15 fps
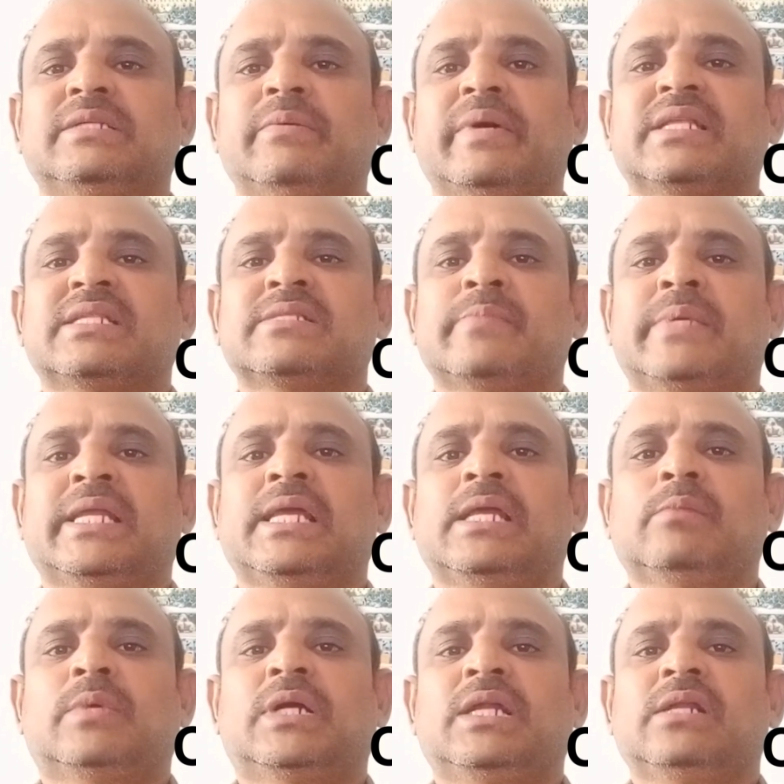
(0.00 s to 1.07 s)
the mathematical
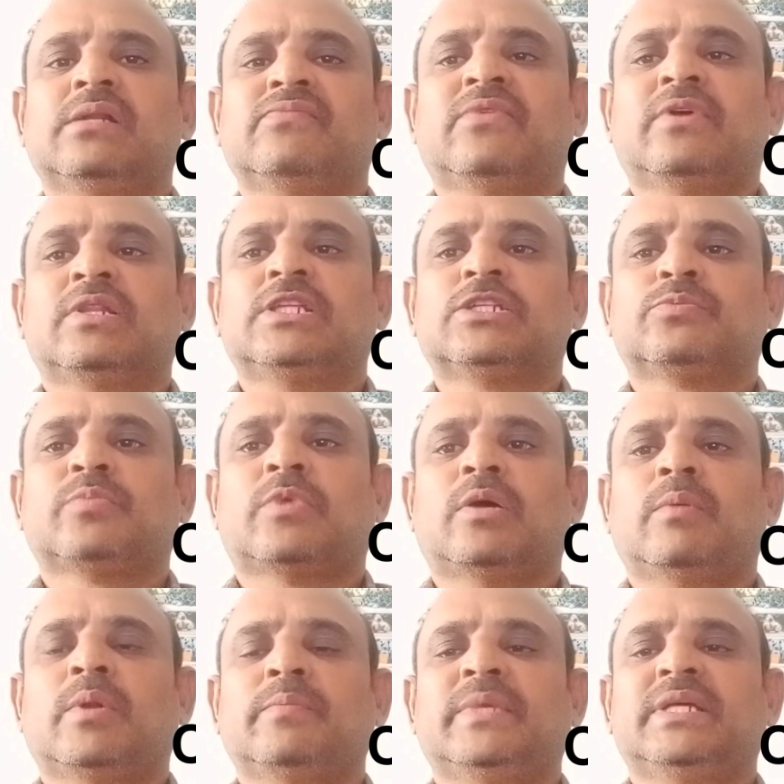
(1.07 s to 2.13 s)
model for this
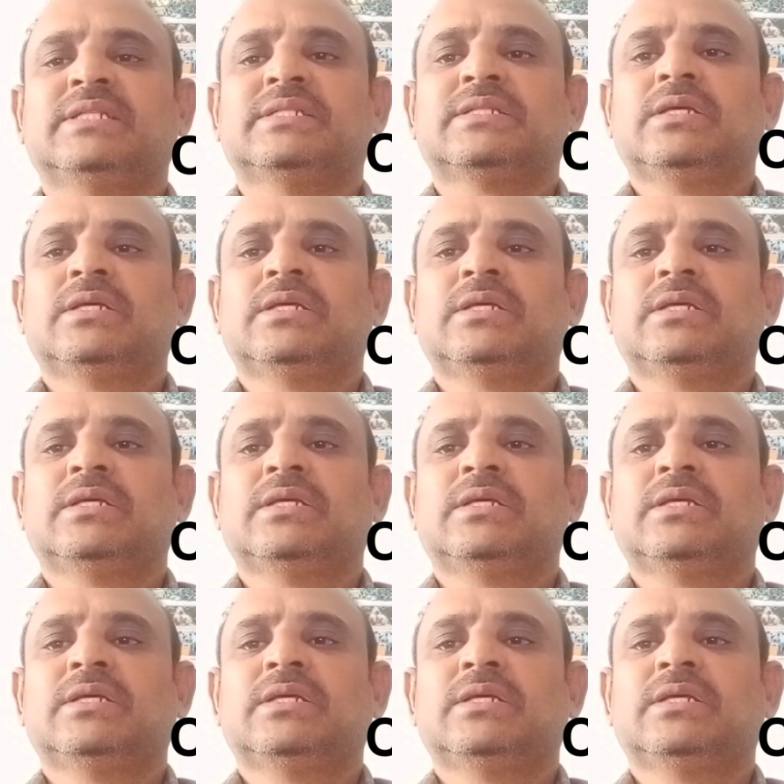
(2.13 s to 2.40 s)
problem is